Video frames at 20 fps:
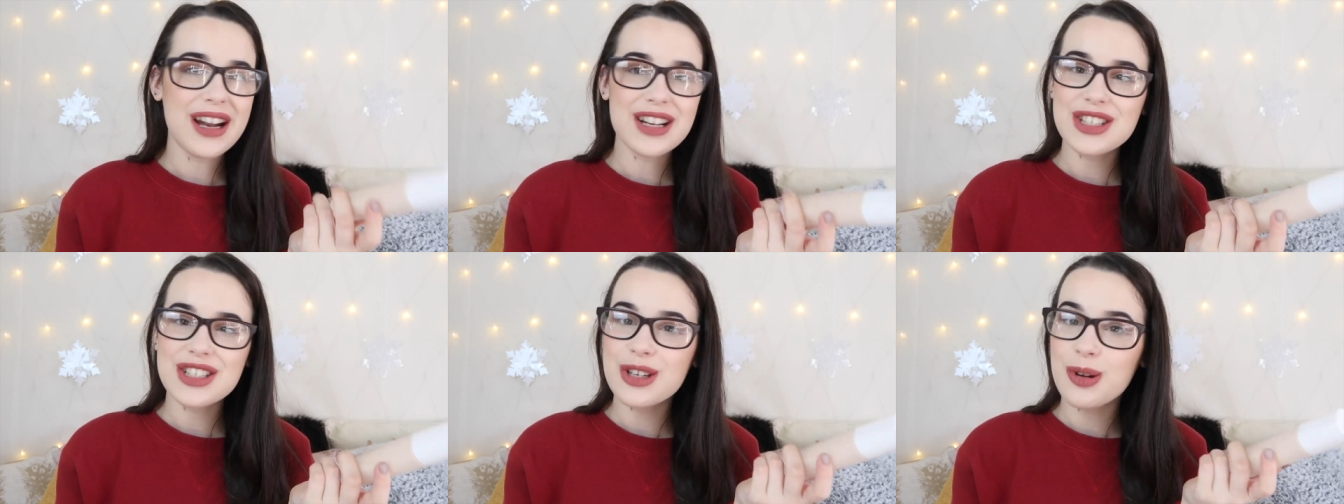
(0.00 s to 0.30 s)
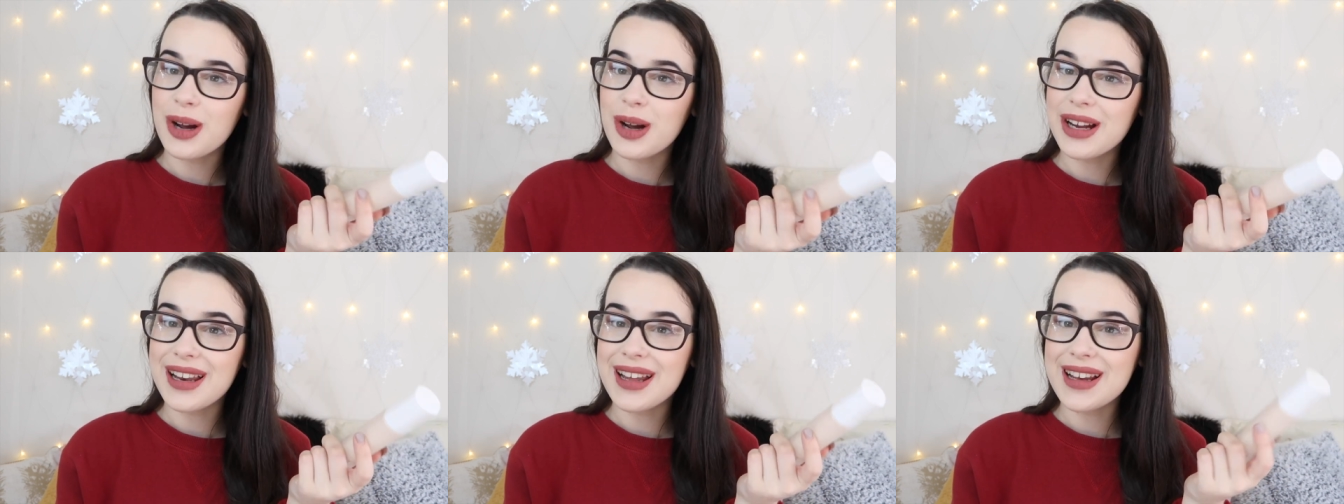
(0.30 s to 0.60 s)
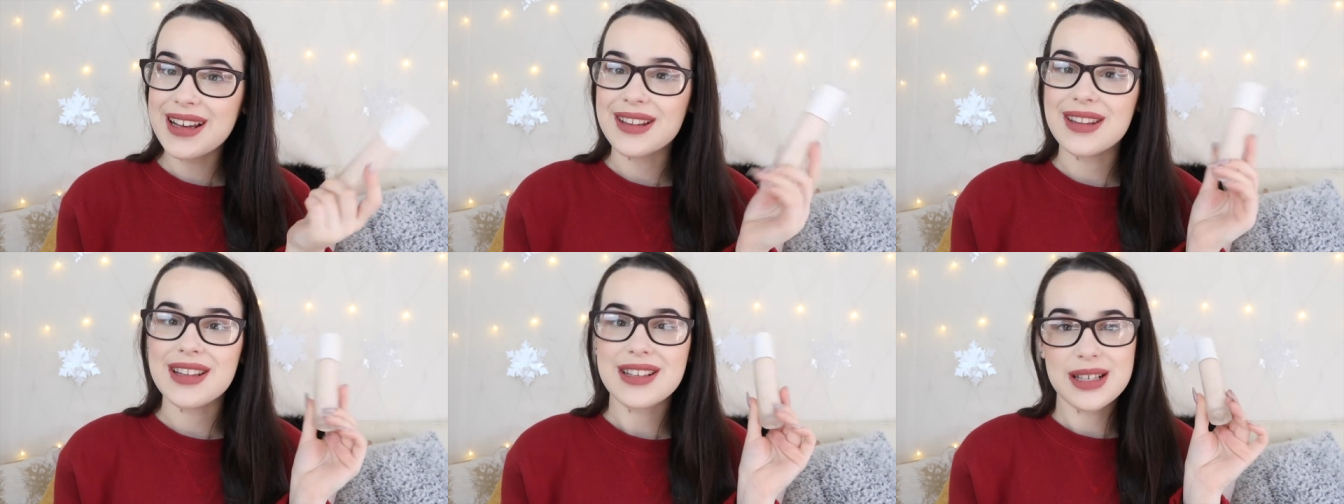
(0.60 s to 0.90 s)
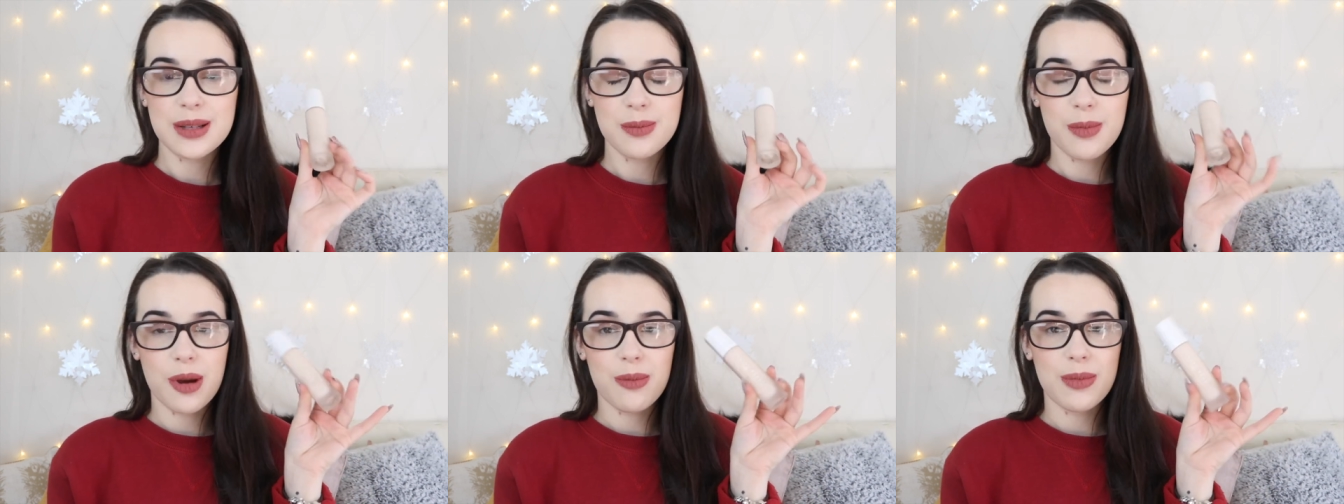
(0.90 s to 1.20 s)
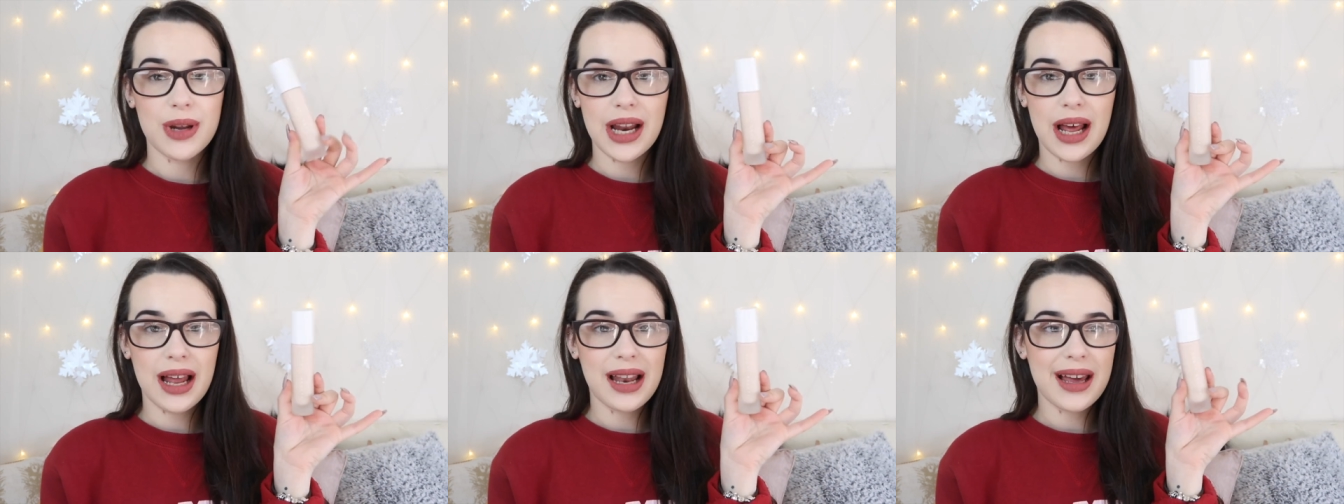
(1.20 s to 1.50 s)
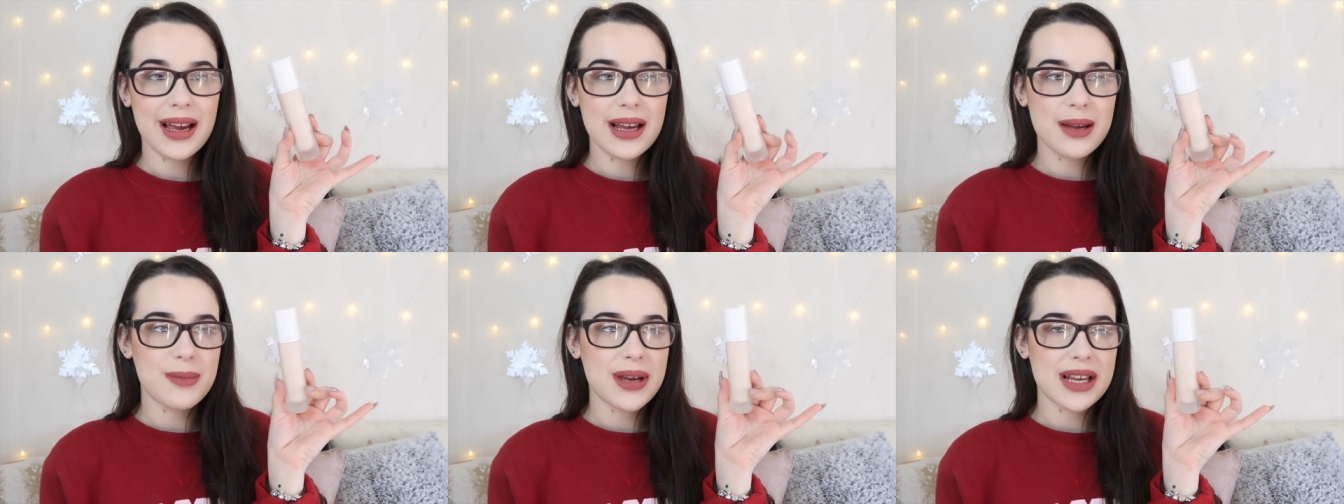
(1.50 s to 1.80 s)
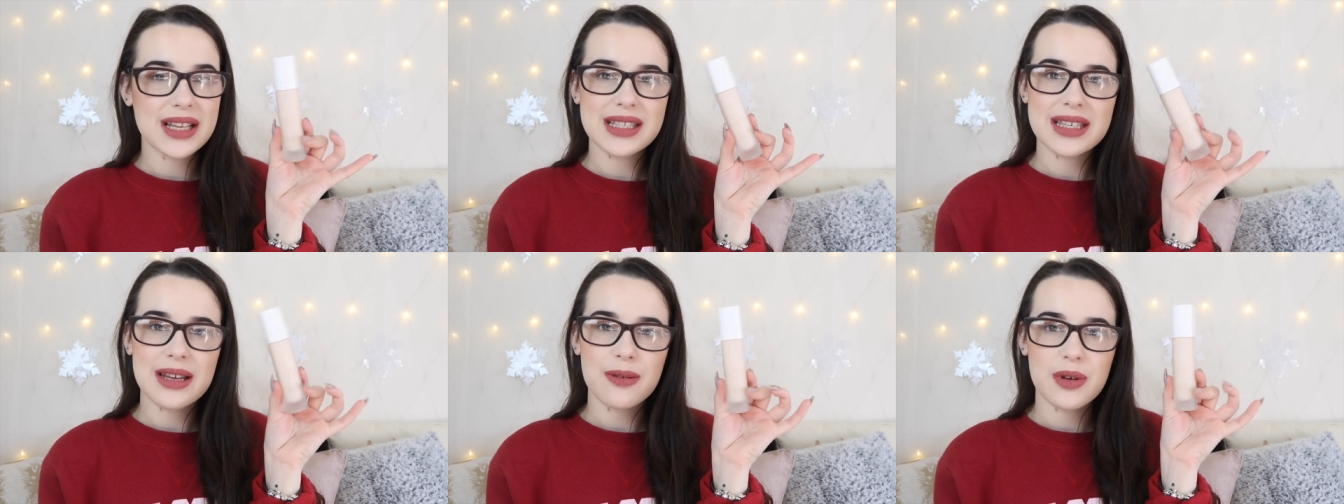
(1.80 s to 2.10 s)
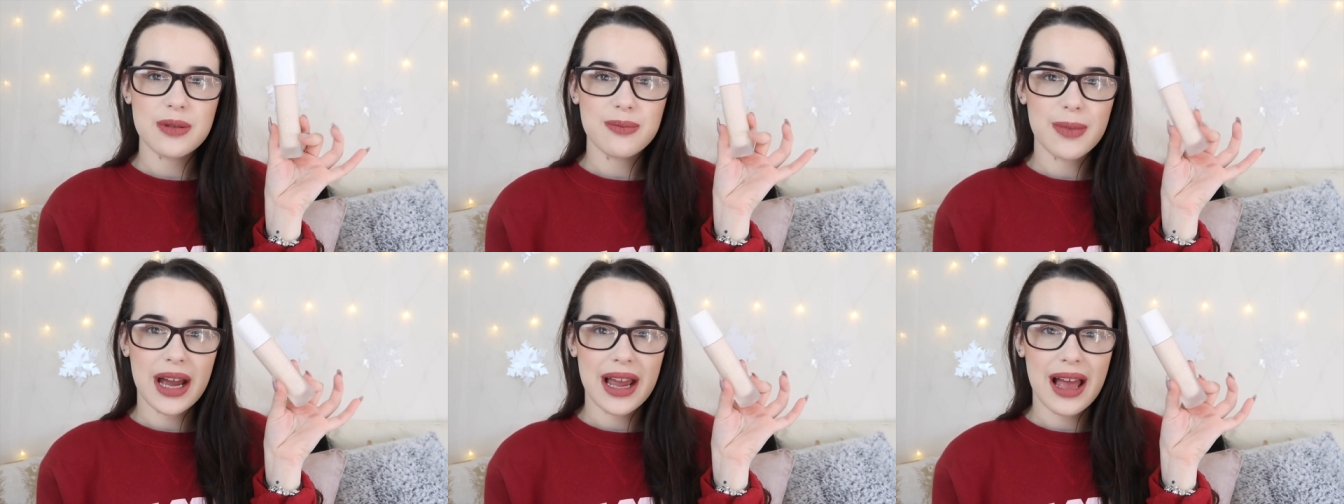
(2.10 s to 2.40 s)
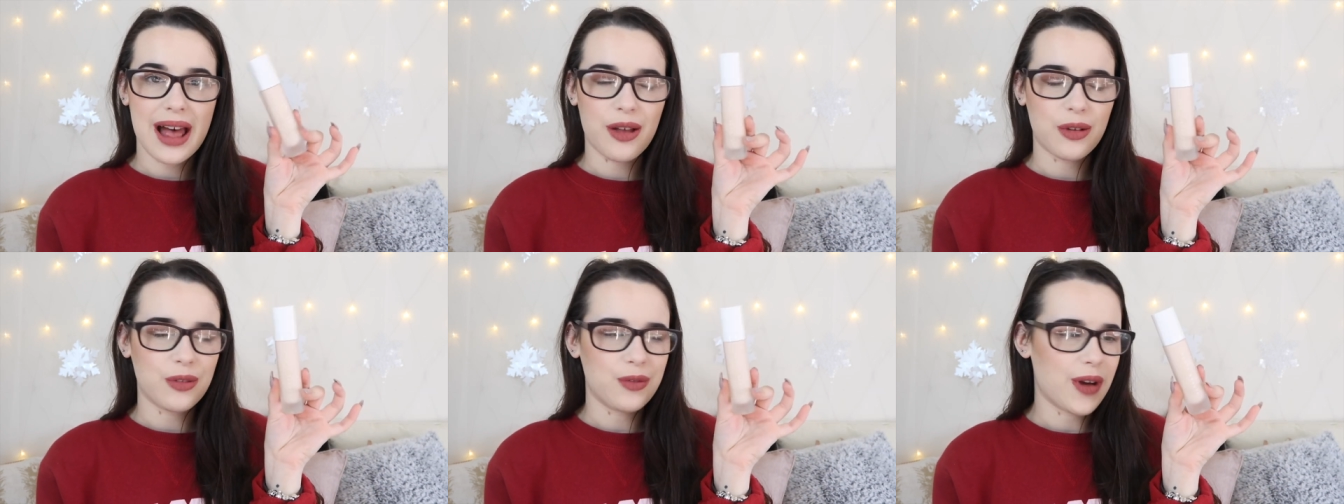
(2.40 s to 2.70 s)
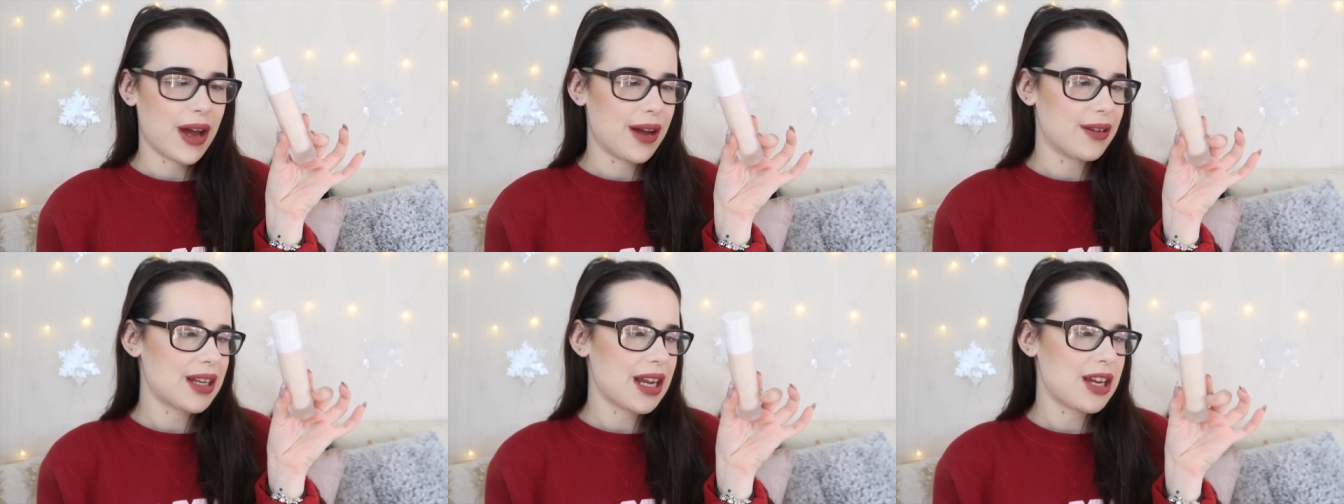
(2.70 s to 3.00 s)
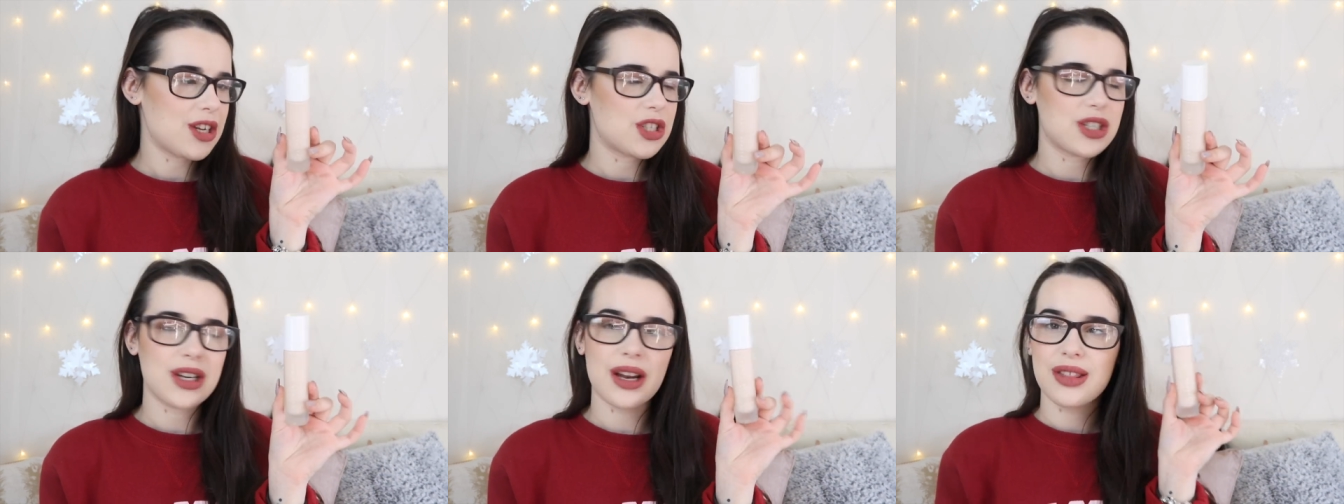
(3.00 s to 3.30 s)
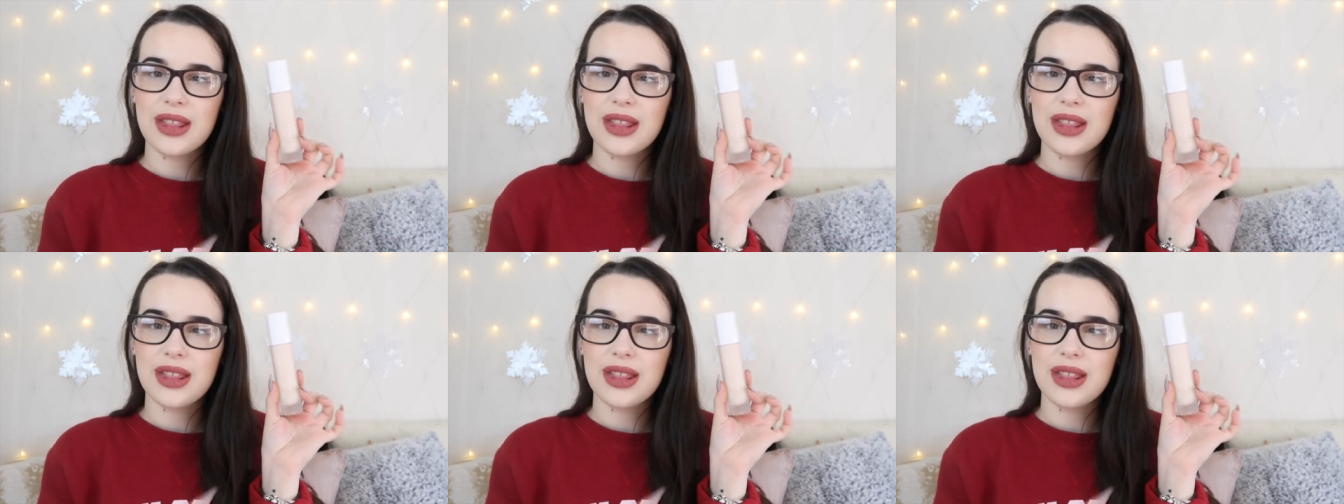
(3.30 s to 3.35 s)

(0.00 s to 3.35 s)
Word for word: I'm actually quite liking this at the moment. I like mixing it with my Elf foundation.